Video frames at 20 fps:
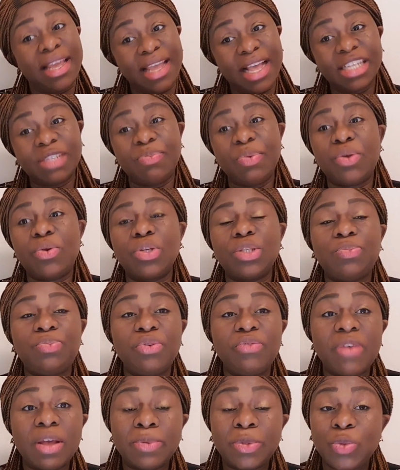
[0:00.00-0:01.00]
Yes, because
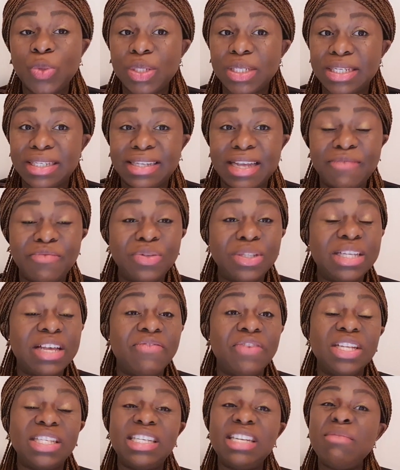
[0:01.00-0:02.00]
Proverbs 27
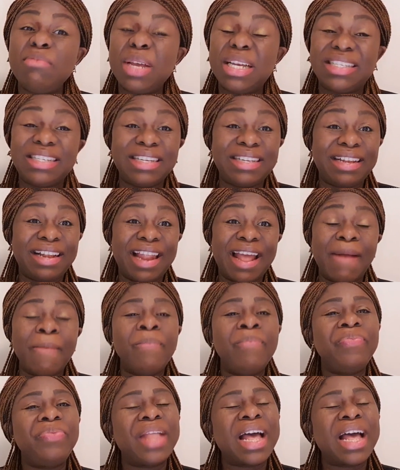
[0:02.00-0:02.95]
17 makes it clear